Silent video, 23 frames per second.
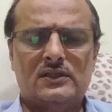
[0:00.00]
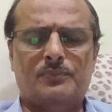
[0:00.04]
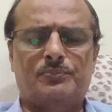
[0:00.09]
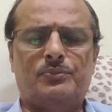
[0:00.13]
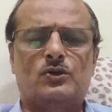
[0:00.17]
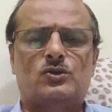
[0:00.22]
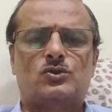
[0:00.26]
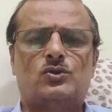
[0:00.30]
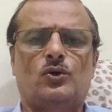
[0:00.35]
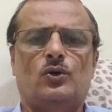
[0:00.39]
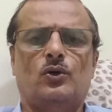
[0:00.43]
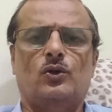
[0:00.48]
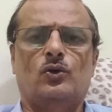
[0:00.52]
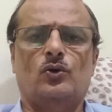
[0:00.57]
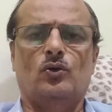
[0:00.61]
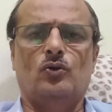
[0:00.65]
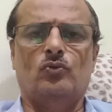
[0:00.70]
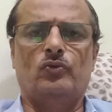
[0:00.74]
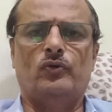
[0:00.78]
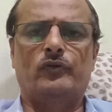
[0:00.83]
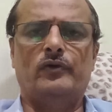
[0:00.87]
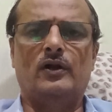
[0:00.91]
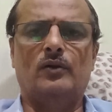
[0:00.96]

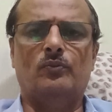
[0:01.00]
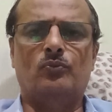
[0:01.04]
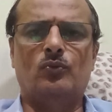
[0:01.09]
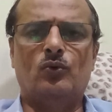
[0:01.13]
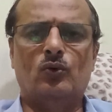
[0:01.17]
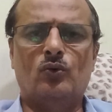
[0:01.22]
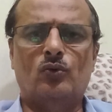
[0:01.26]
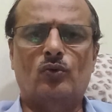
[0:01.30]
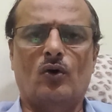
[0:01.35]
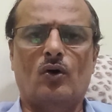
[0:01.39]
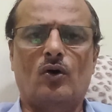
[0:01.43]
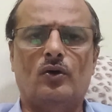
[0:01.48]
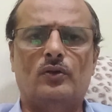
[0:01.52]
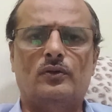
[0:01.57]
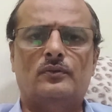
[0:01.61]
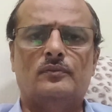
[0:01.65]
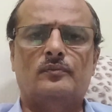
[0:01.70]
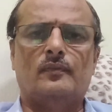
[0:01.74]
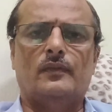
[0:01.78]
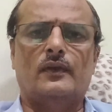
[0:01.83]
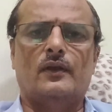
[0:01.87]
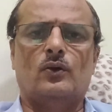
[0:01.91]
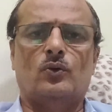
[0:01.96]
episode we will move
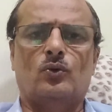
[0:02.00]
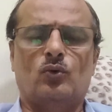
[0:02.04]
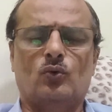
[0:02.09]
on